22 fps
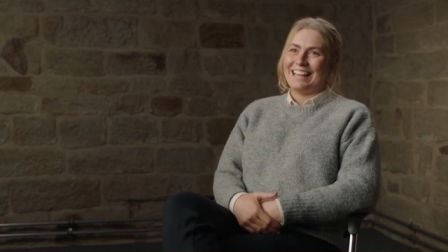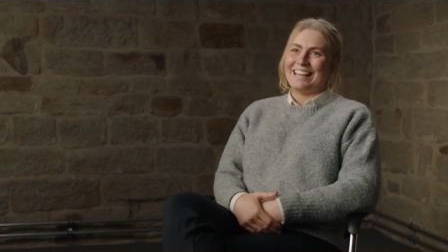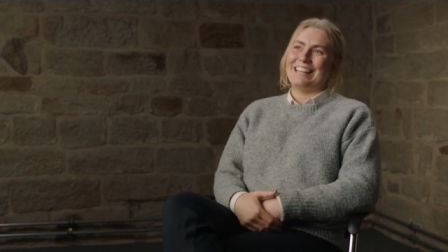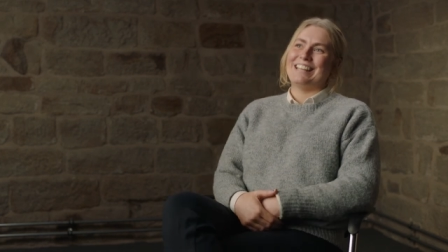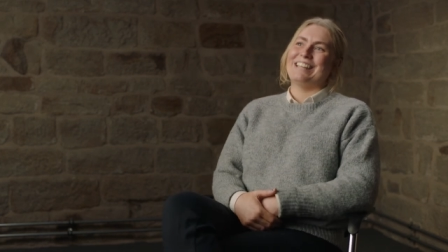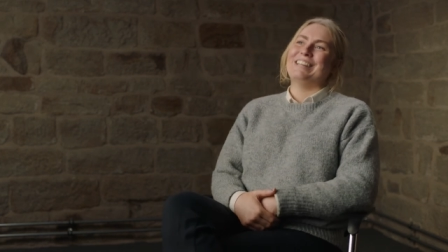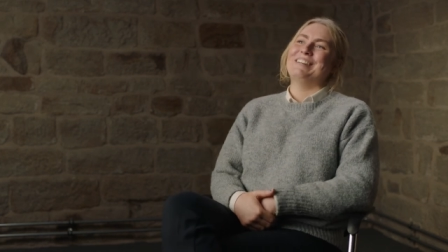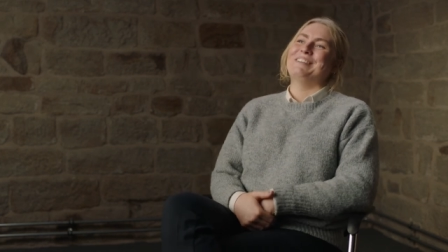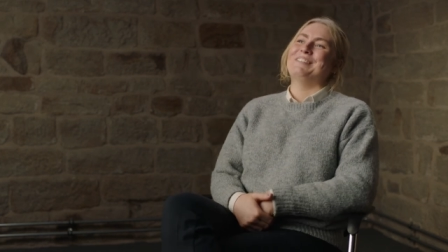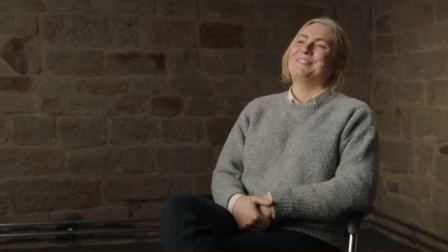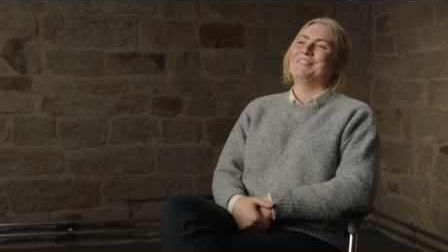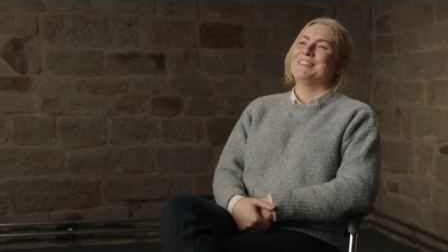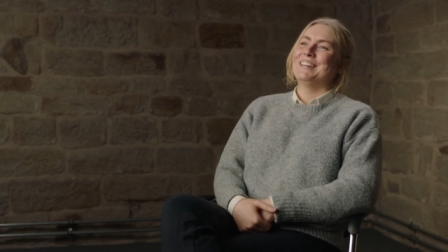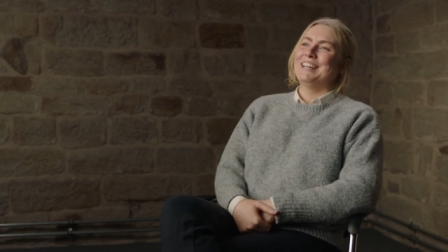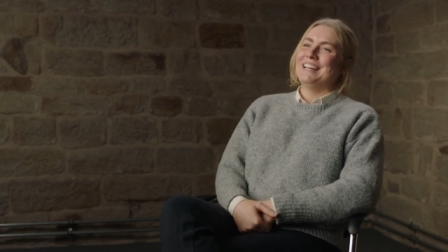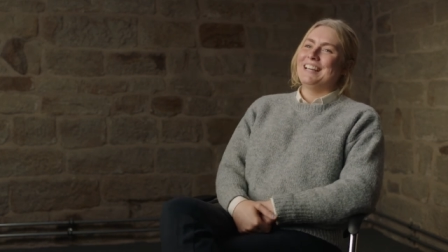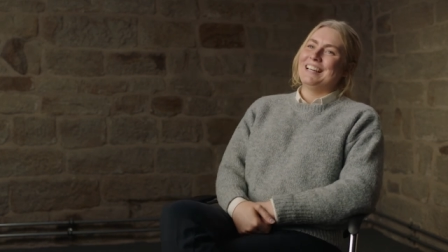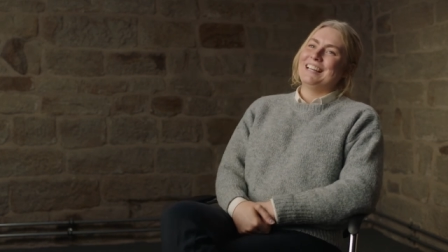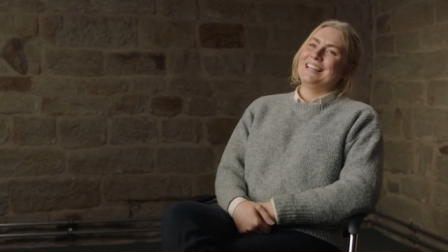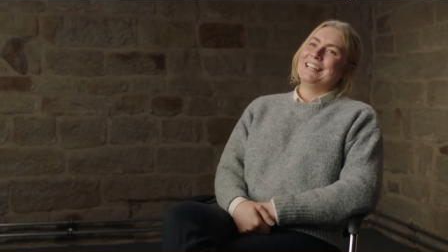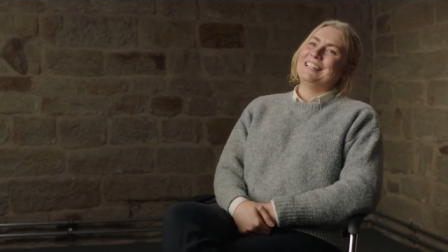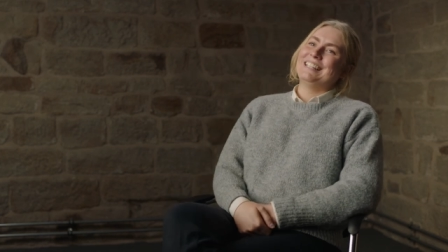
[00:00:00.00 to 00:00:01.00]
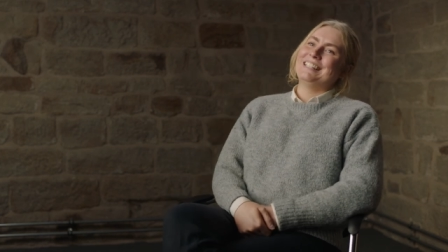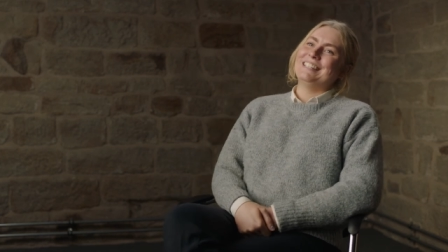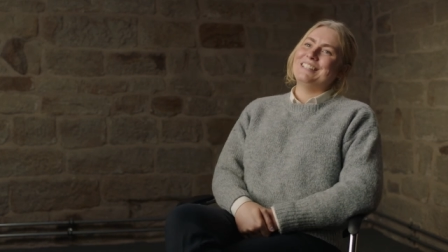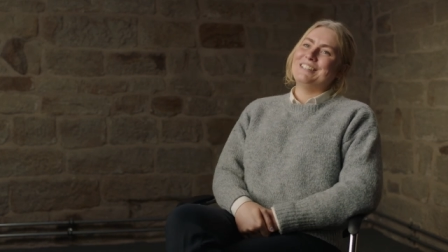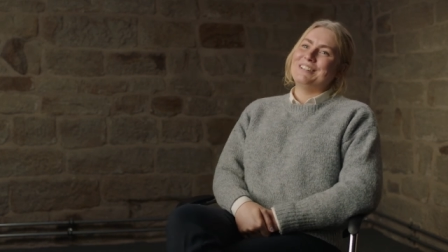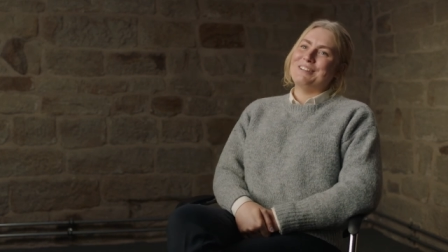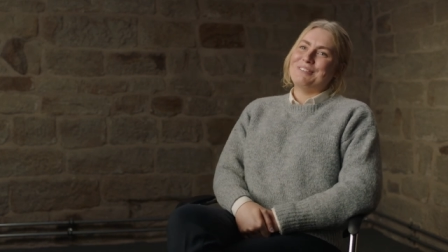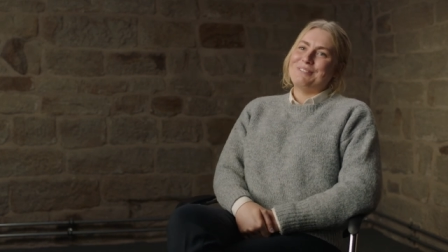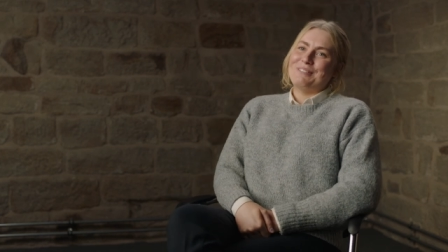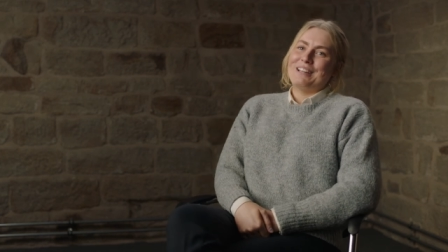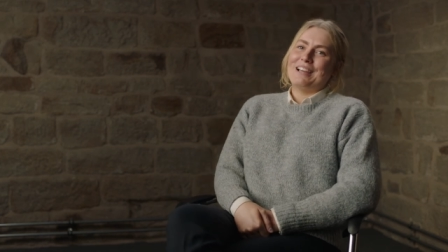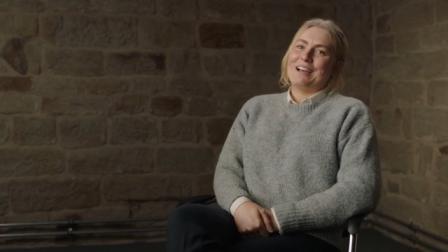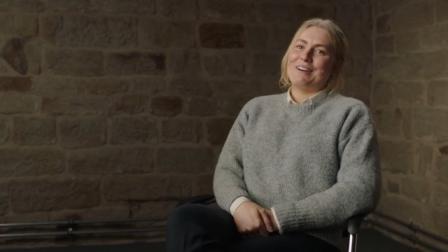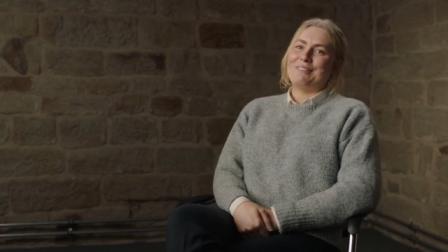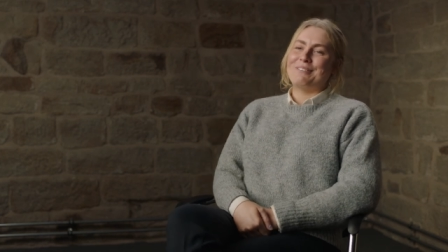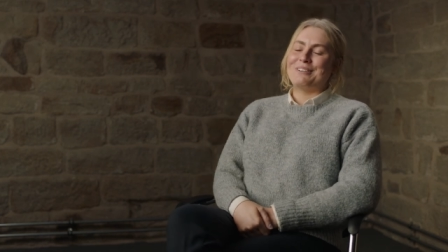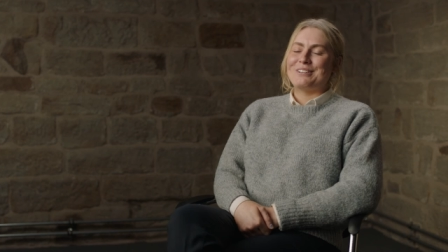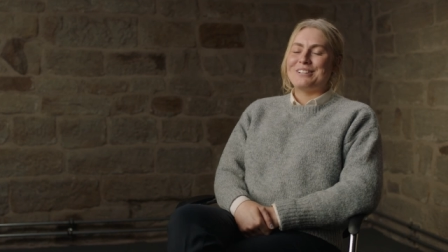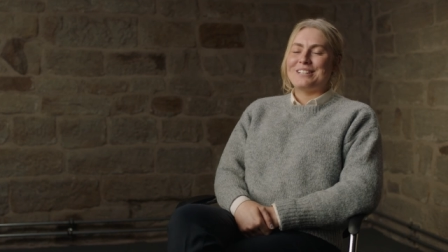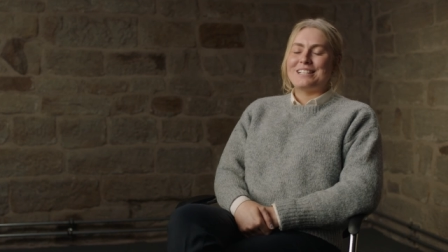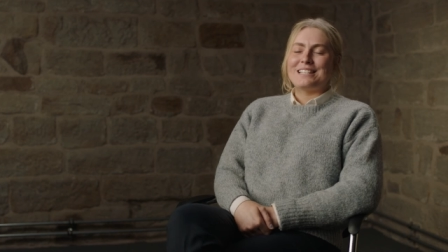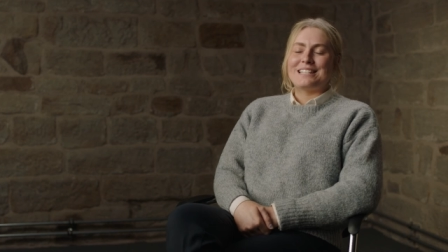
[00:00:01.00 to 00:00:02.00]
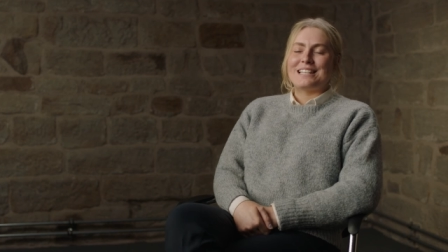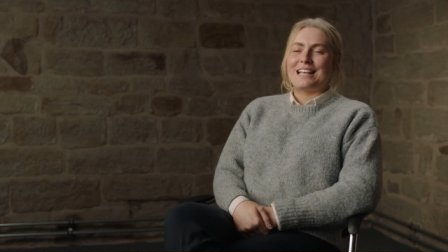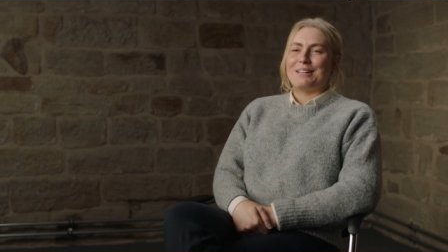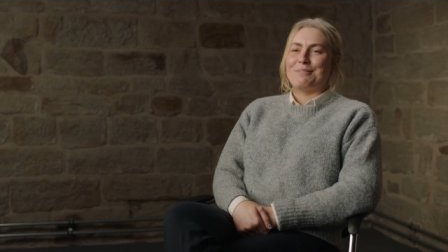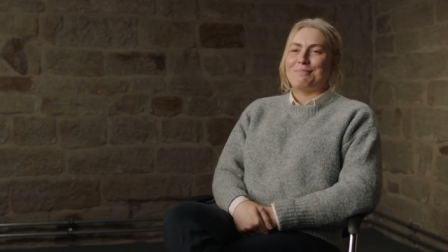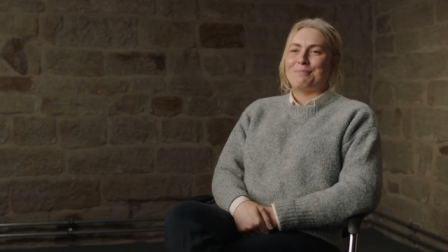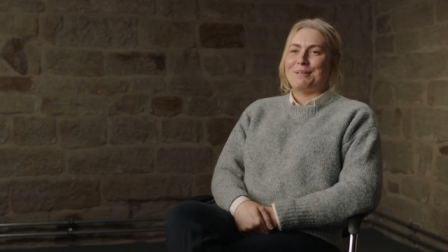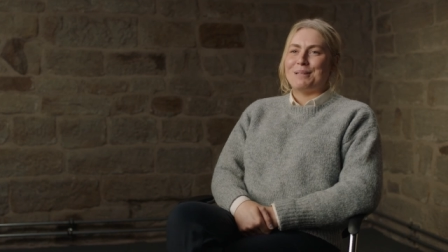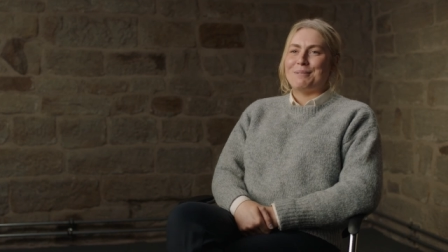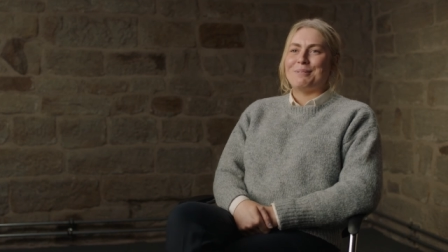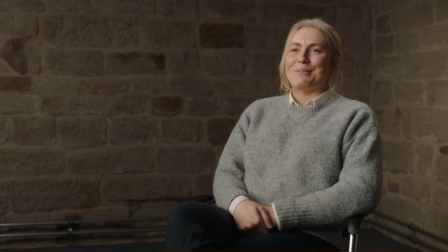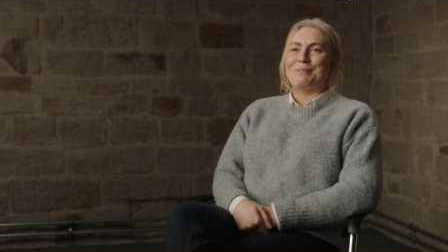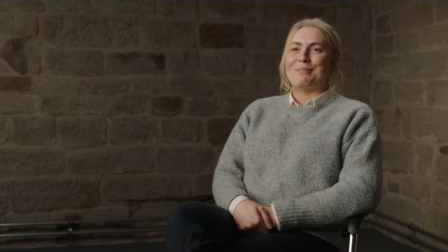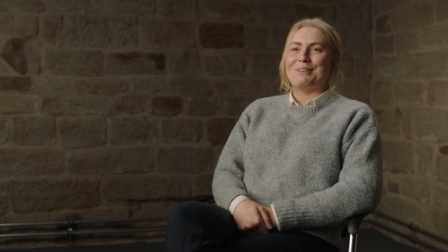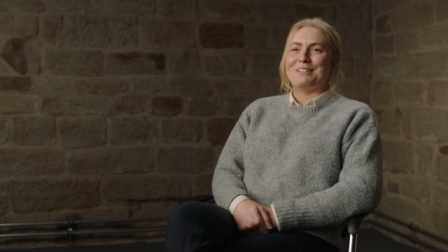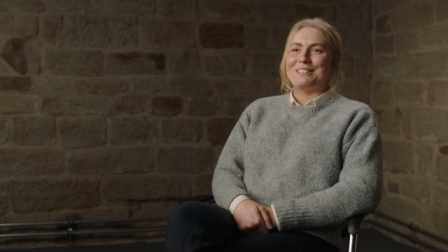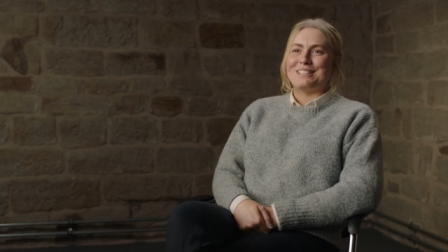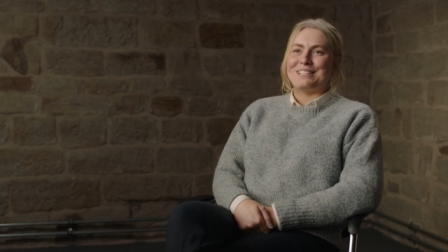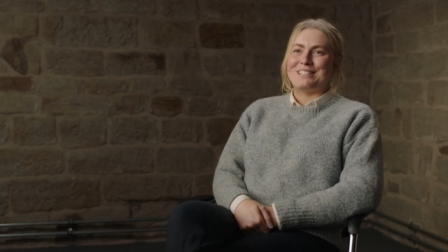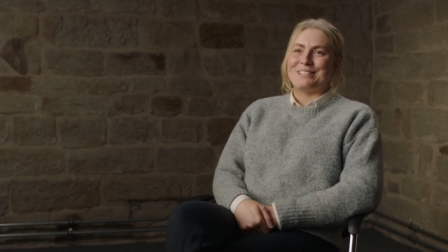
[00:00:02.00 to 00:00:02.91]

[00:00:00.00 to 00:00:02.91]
Um, you know, we are. We're good at telling people what to